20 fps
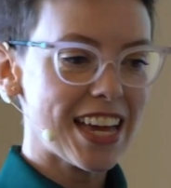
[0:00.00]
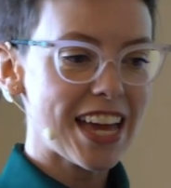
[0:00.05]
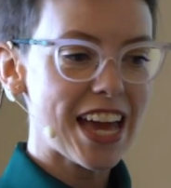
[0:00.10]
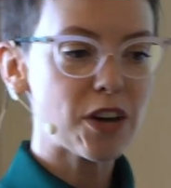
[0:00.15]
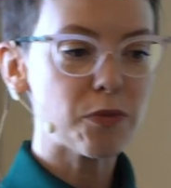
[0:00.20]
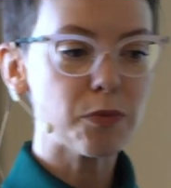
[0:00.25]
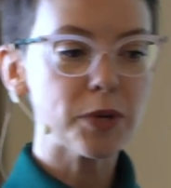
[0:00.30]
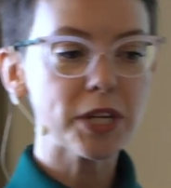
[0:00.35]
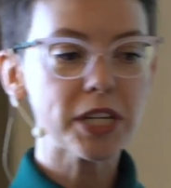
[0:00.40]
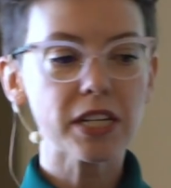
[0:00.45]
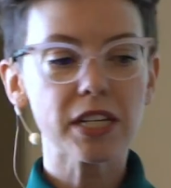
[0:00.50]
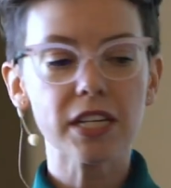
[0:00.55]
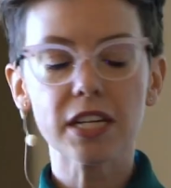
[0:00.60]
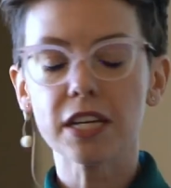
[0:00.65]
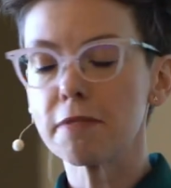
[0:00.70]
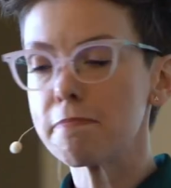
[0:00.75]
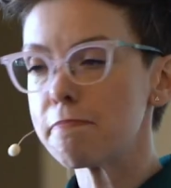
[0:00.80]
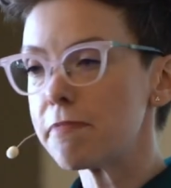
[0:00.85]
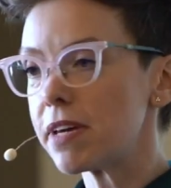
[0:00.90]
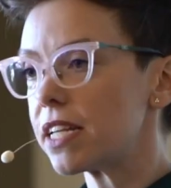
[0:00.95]
And we could
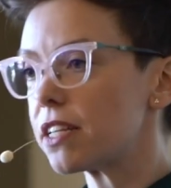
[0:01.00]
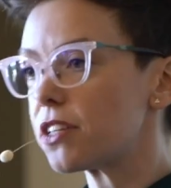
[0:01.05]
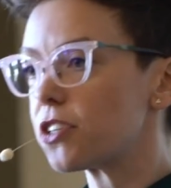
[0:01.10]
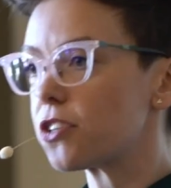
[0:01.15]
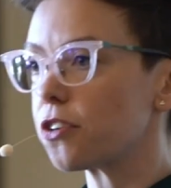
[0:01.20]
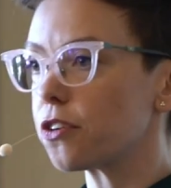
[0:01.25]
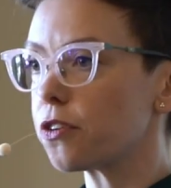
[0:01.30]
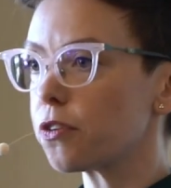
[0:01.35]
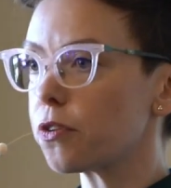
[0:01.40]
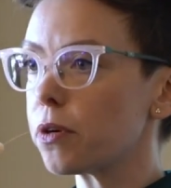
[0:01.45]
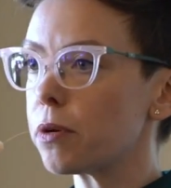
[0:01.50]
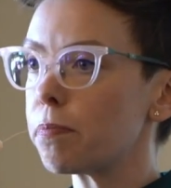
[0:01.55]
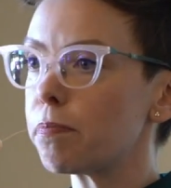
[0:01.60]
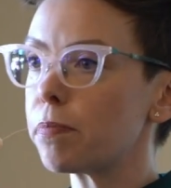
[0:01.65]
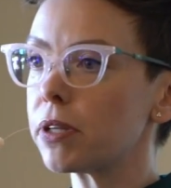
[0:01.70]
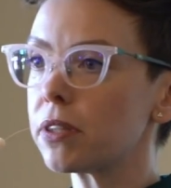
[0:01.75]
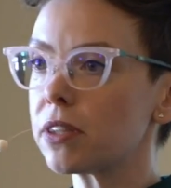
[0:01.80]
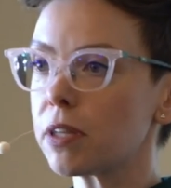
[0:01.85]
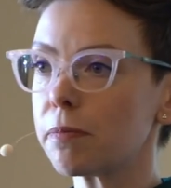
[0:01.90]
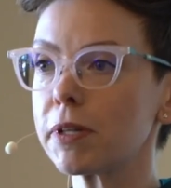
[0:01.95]
commit
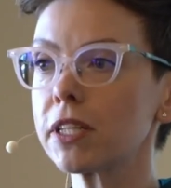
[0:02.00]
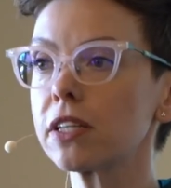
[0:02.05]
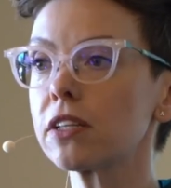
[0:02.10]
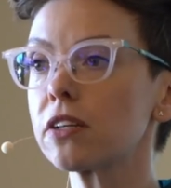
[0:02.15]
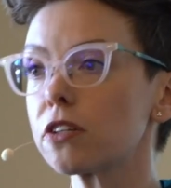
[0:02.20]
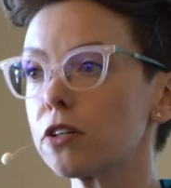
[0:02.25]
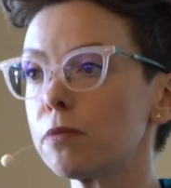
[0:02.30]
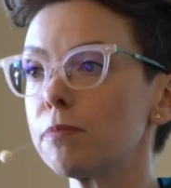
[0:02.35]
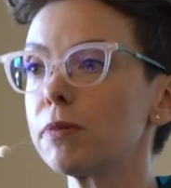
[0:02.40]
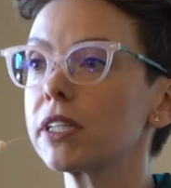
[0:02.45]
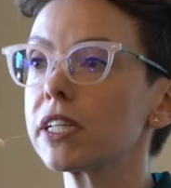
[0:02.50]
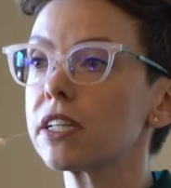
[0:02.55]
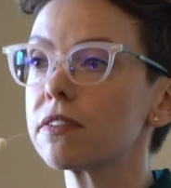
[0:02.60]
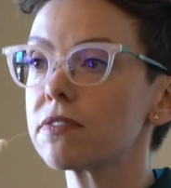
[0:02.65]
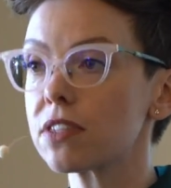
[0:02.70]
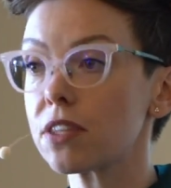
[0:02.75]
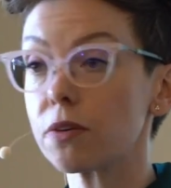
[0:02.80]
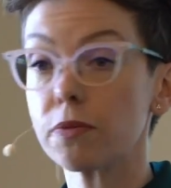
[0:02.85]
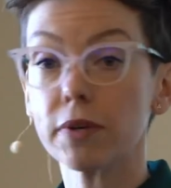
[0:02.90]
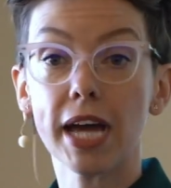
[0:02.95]
to the political
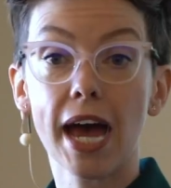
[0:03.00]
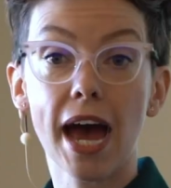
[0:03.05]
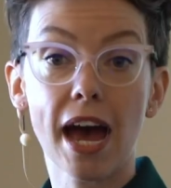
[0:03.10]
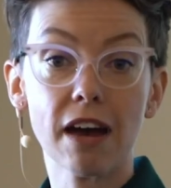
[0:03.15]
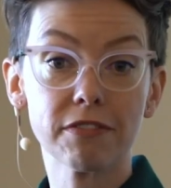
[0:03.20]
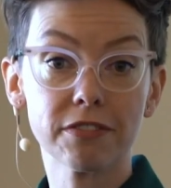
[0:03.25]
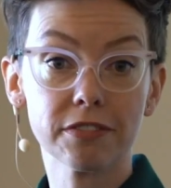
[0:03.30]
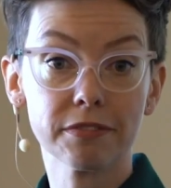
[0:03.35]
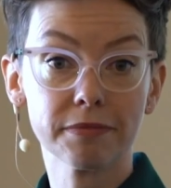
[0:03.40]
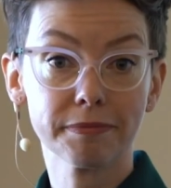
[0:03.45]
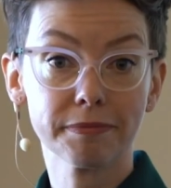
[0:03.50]
beliefs that we have.